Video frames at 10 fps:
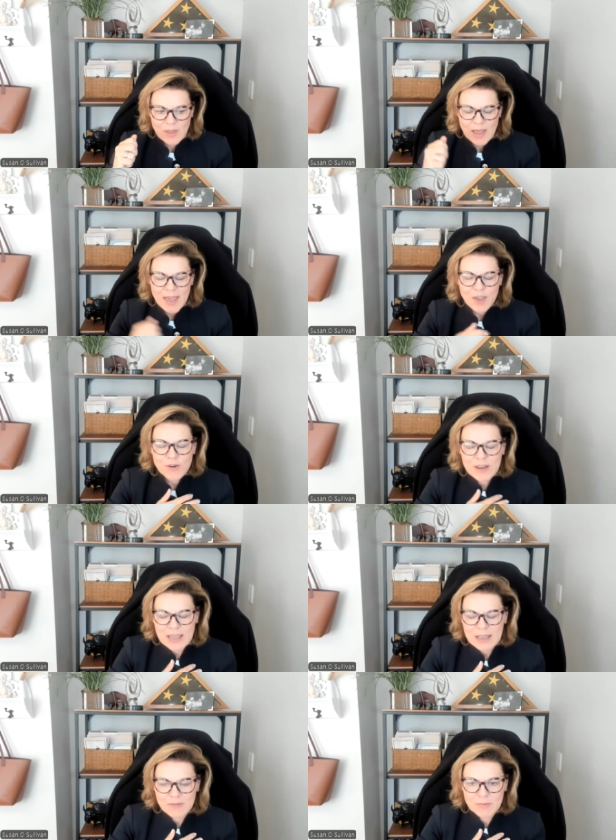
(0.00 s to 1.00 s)
I
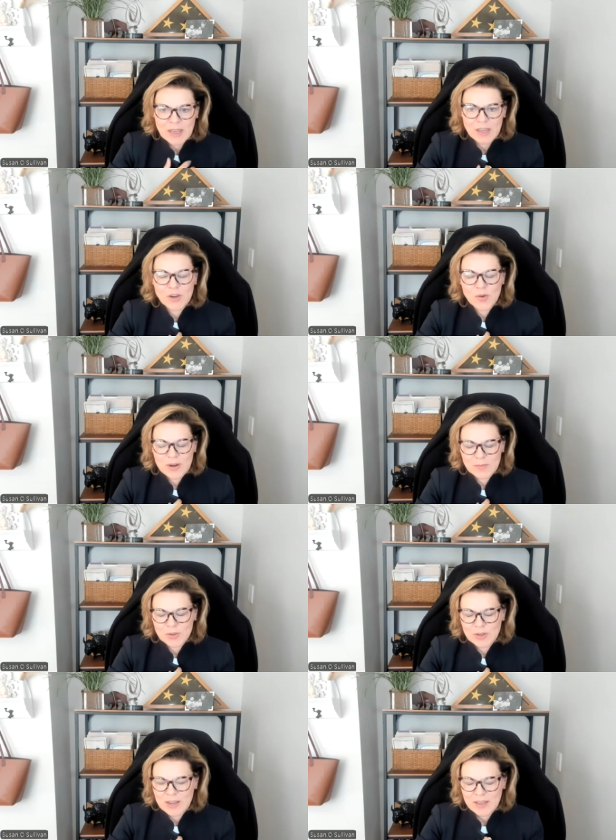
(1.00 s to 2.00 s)
already have me. I know what I'm
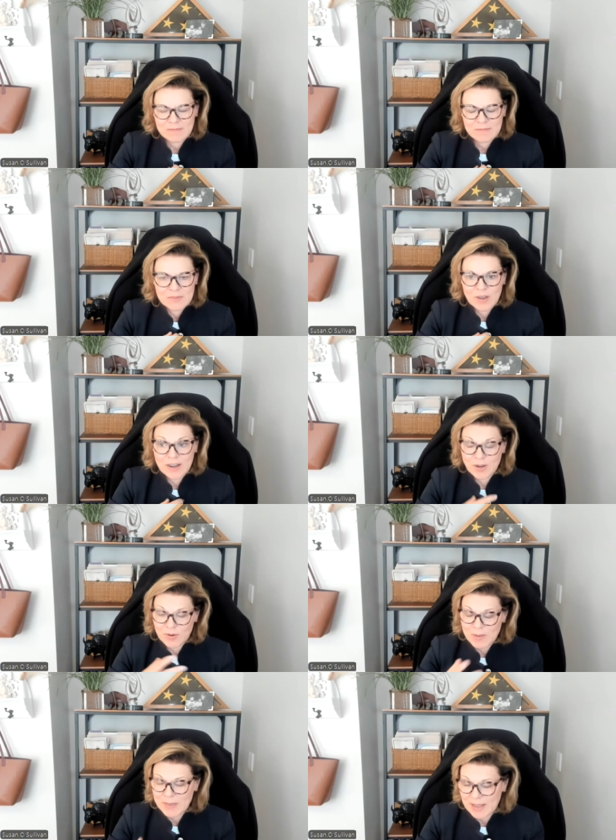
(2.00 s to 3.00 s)
good at and I know
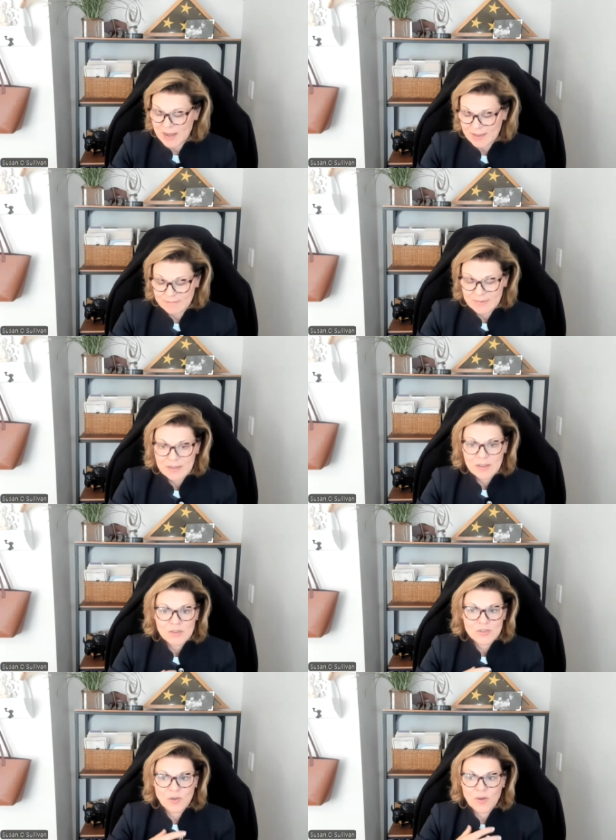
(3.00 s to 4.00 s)
what I'm bad at.
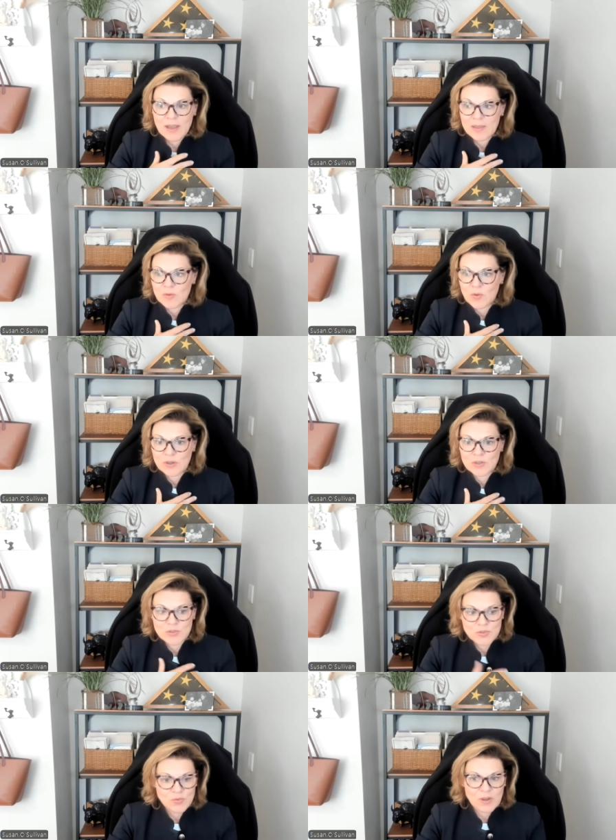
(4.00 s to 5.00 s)
So I am going to
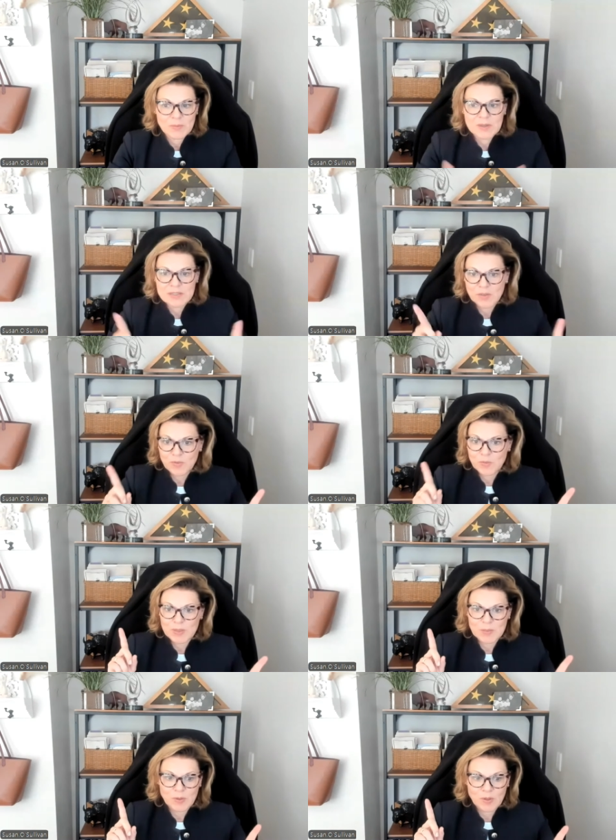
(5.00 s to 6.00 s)
surround myself with
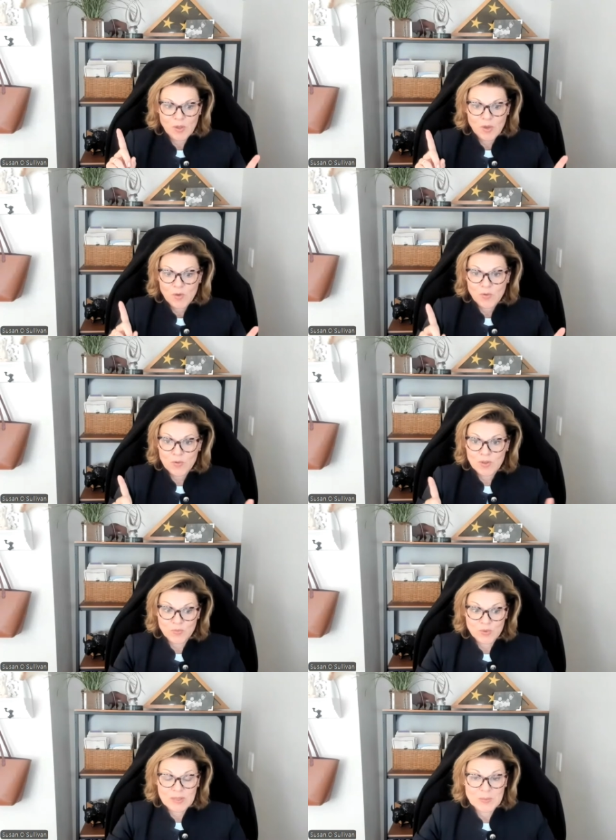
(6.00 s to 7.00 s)
people who can
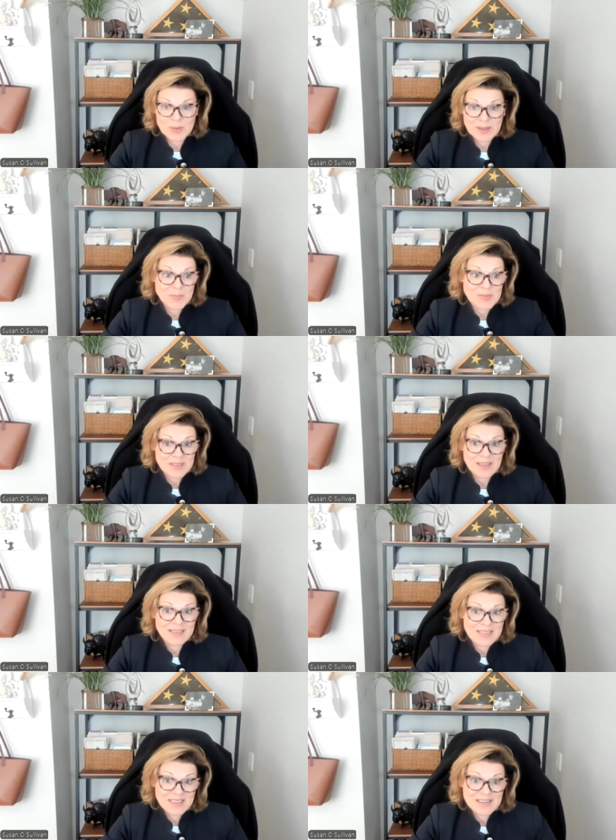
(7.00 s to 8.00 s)
really pick up the slack
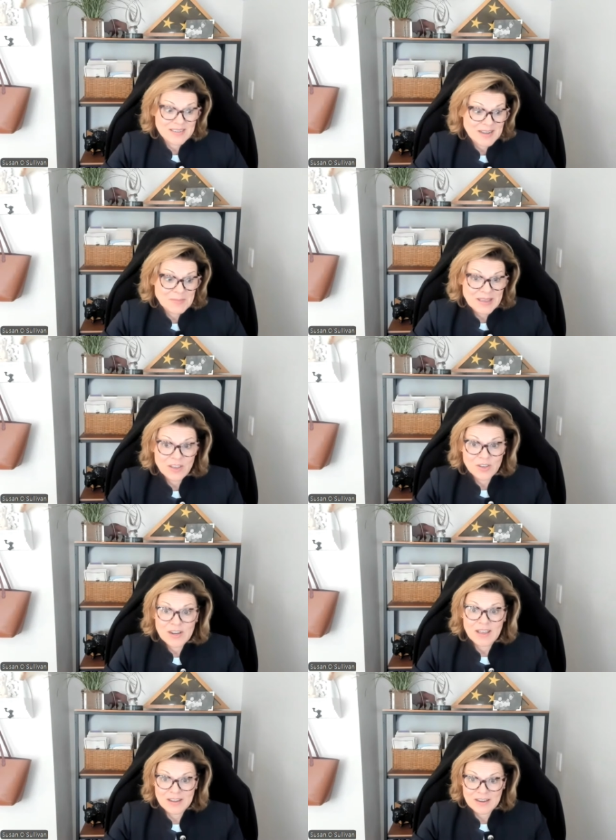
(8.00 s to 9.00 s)
in the things that I'm not good
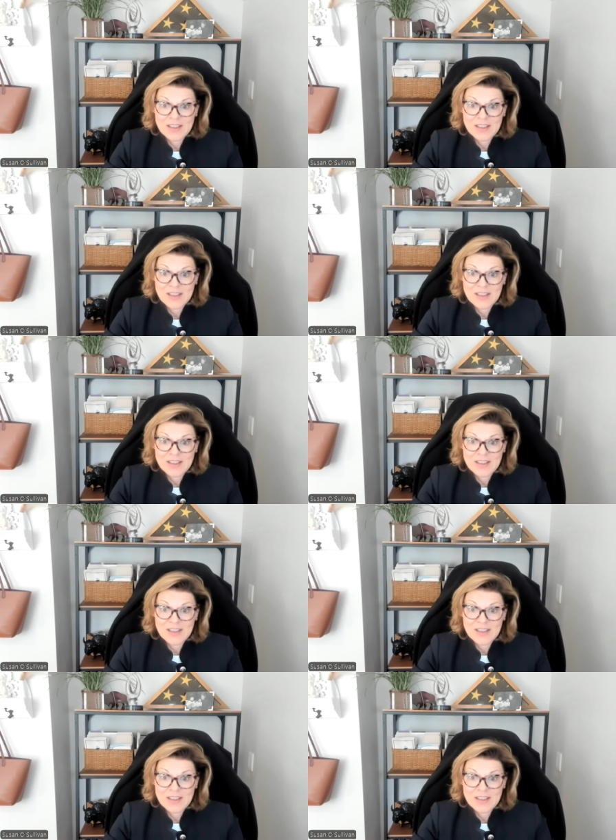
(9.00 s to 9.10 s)
on.